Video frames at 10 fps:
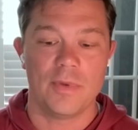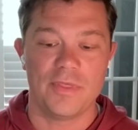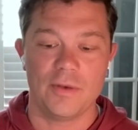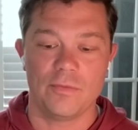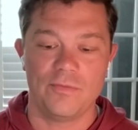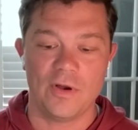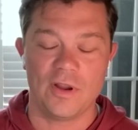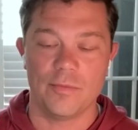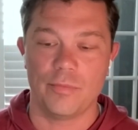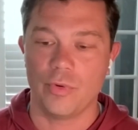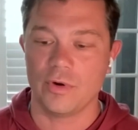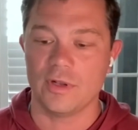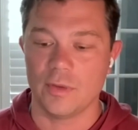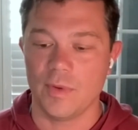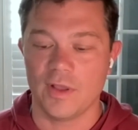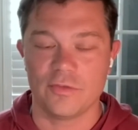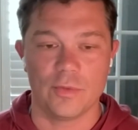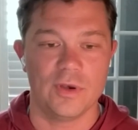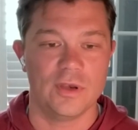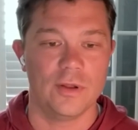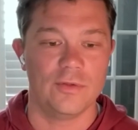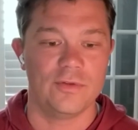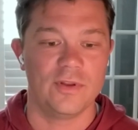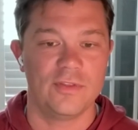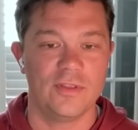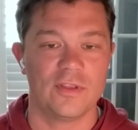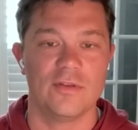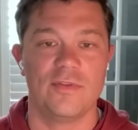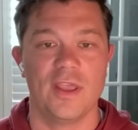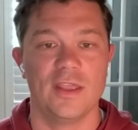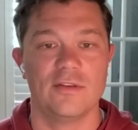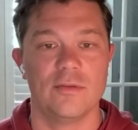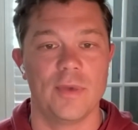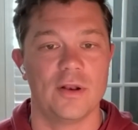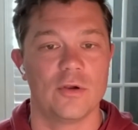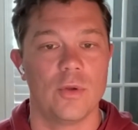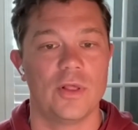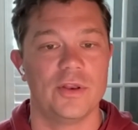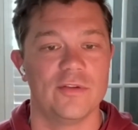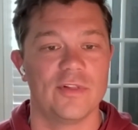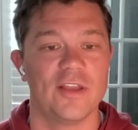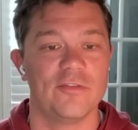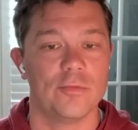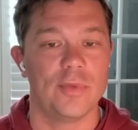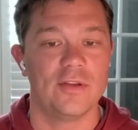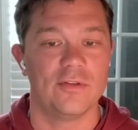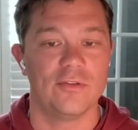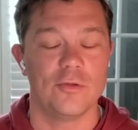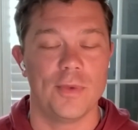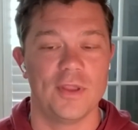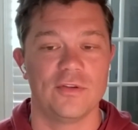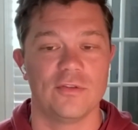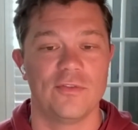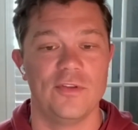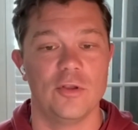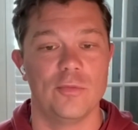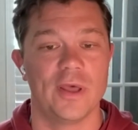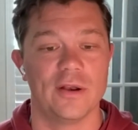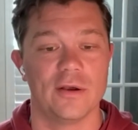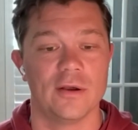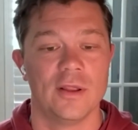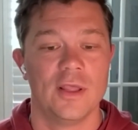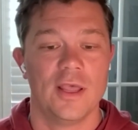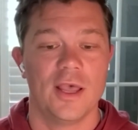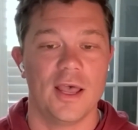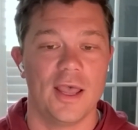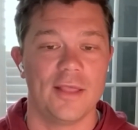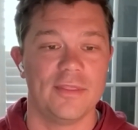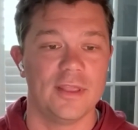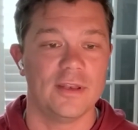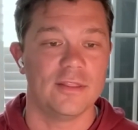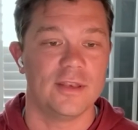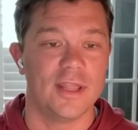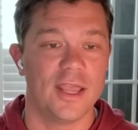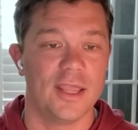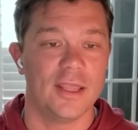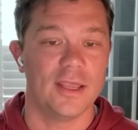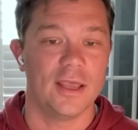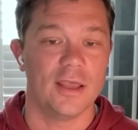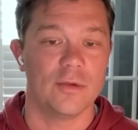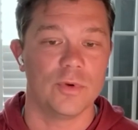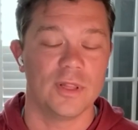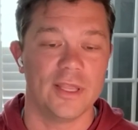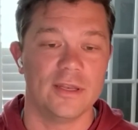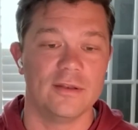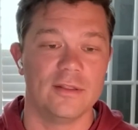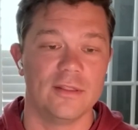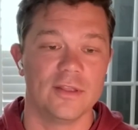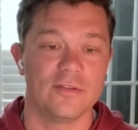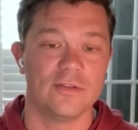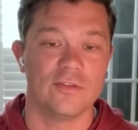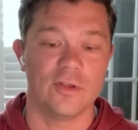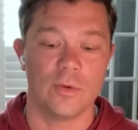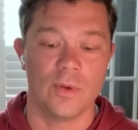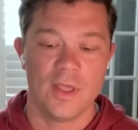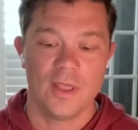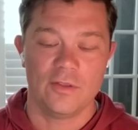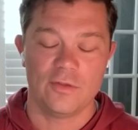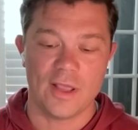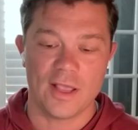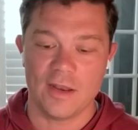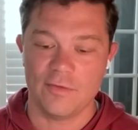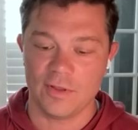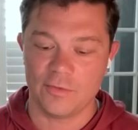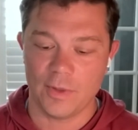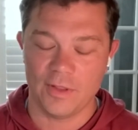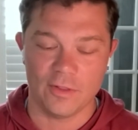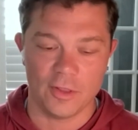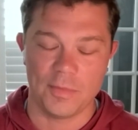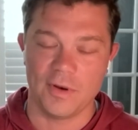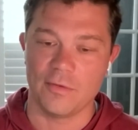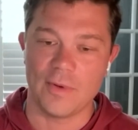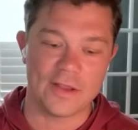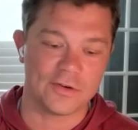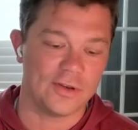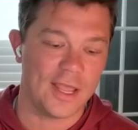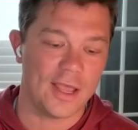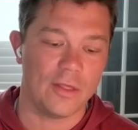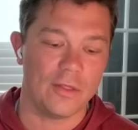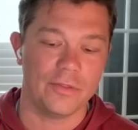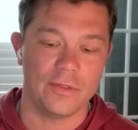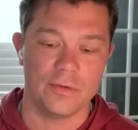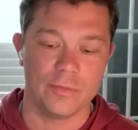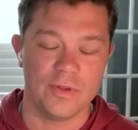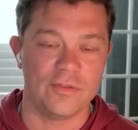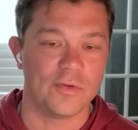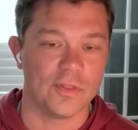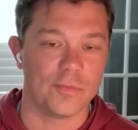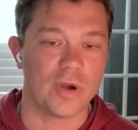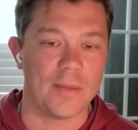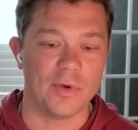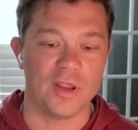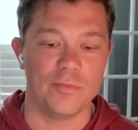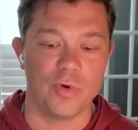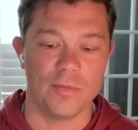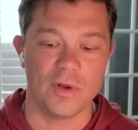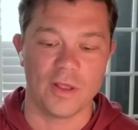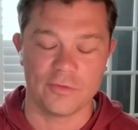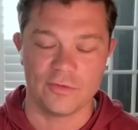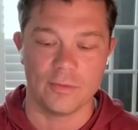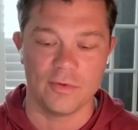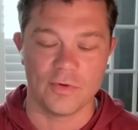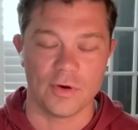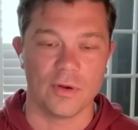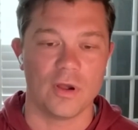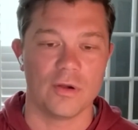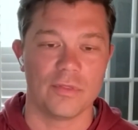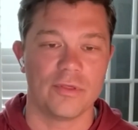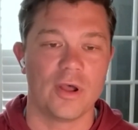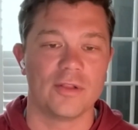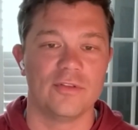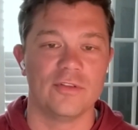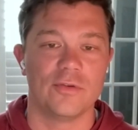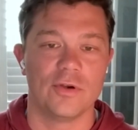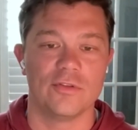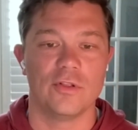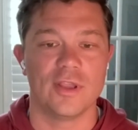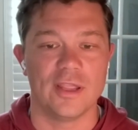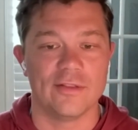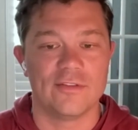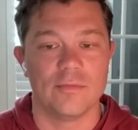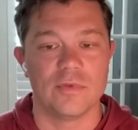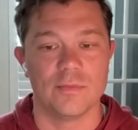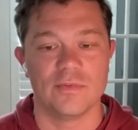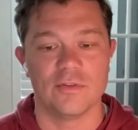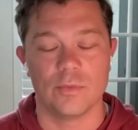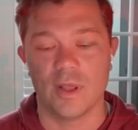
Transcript: But then very importantly, we also wanted to know, does this convey into better quality of life for patients? Do patients feel better at the end of the day related to this? And so that kind of explains a little bit of the rationale, the reason for the primary endpoint, but also some of our thoughts as far as looking at symptoms as